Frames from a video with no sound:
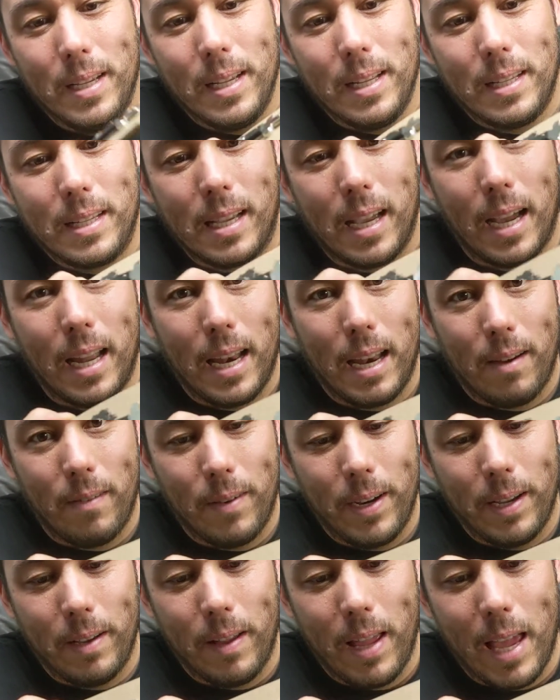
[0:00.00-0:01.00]
It's got
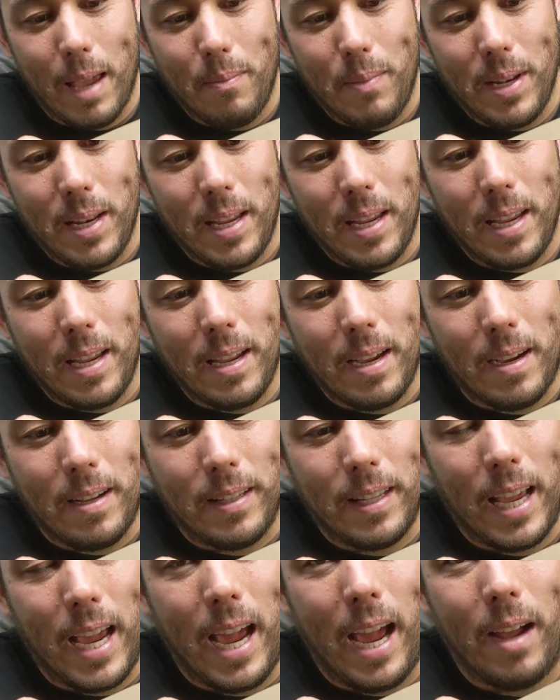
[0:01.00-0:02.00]
real ebony on
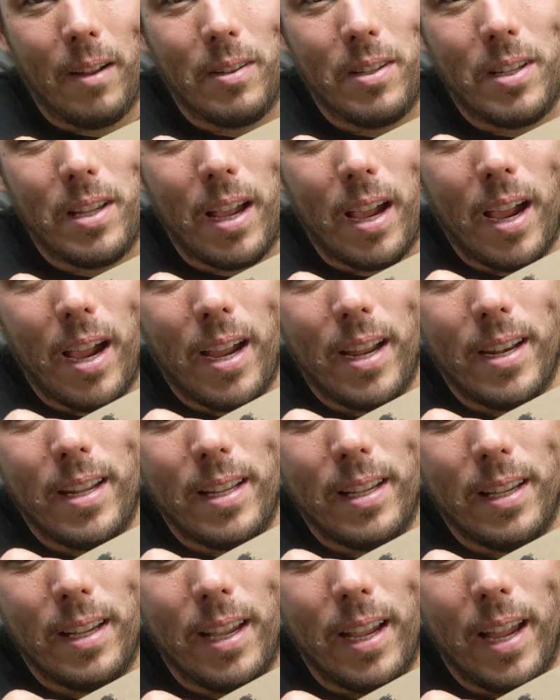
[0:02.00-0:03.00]
the outside,
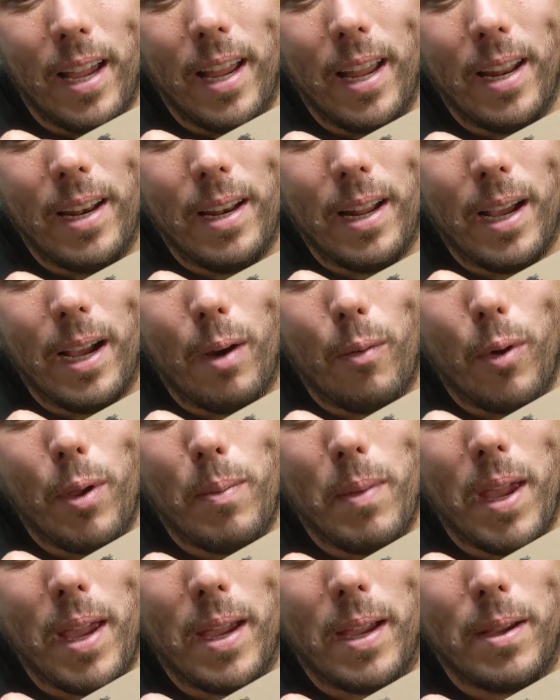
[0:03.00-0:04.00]
and we
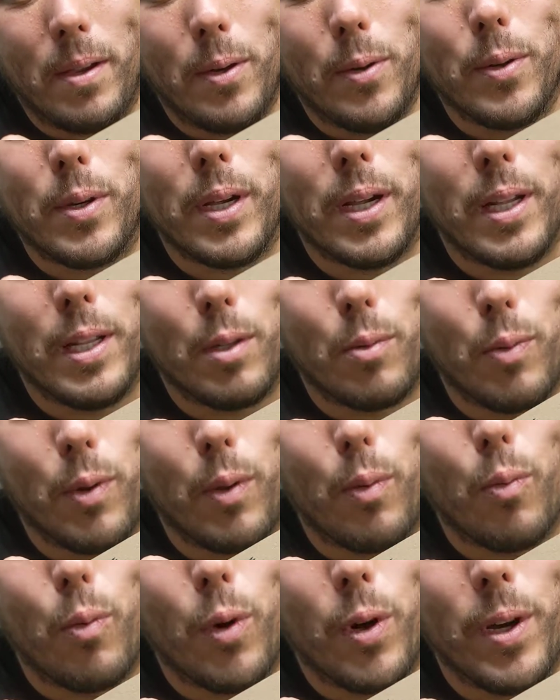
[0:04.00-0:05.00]
make hookahs
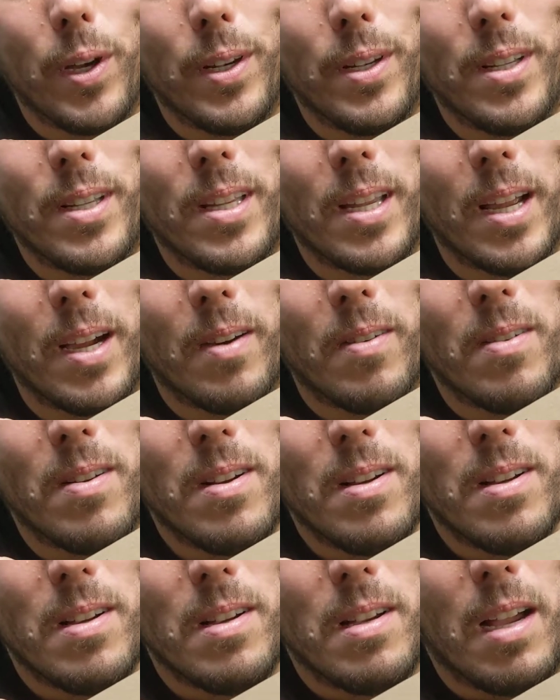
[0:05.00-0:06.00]
with wood, so
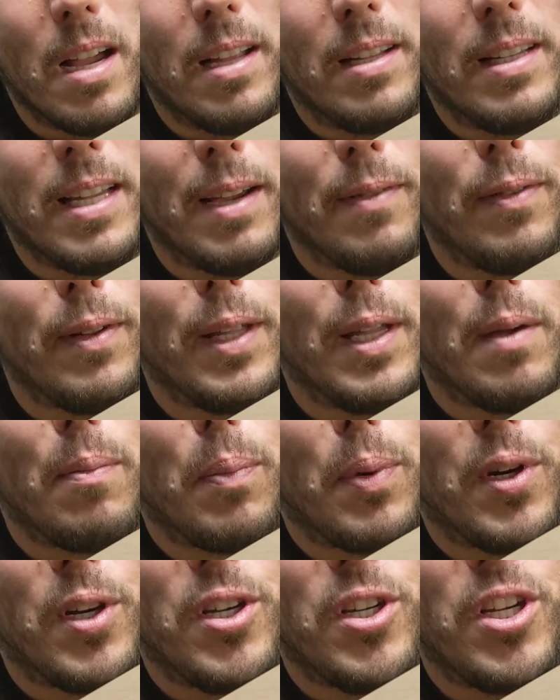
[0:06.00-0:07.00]
I definitely
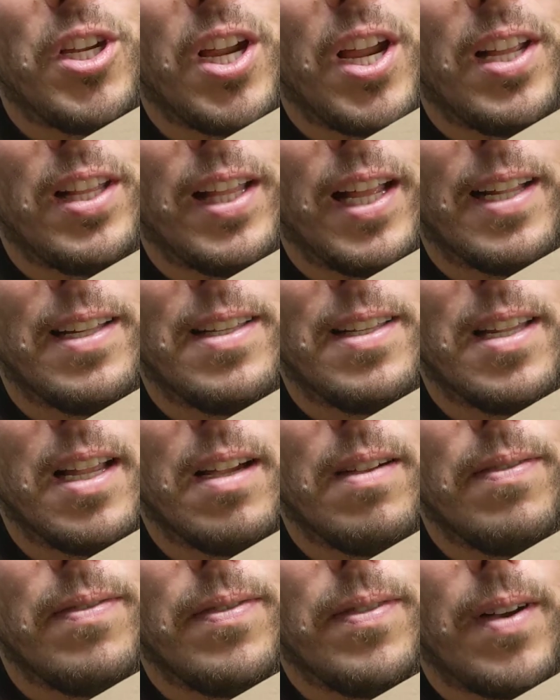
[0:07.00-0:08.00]
appreciate that
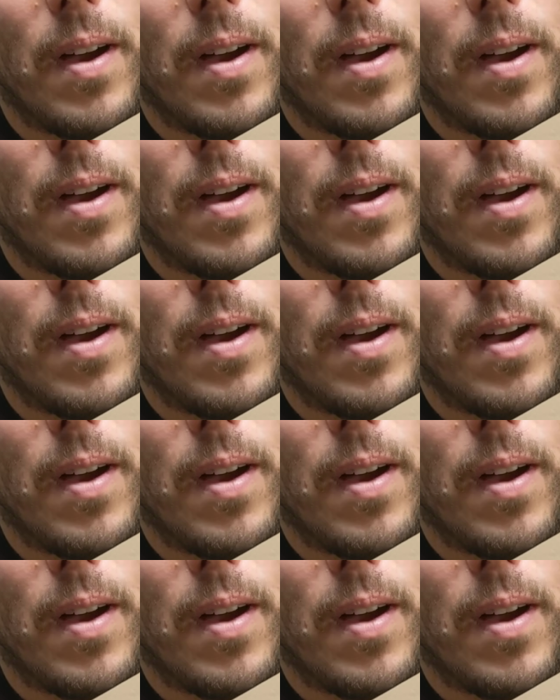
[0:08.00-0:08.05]
stuff.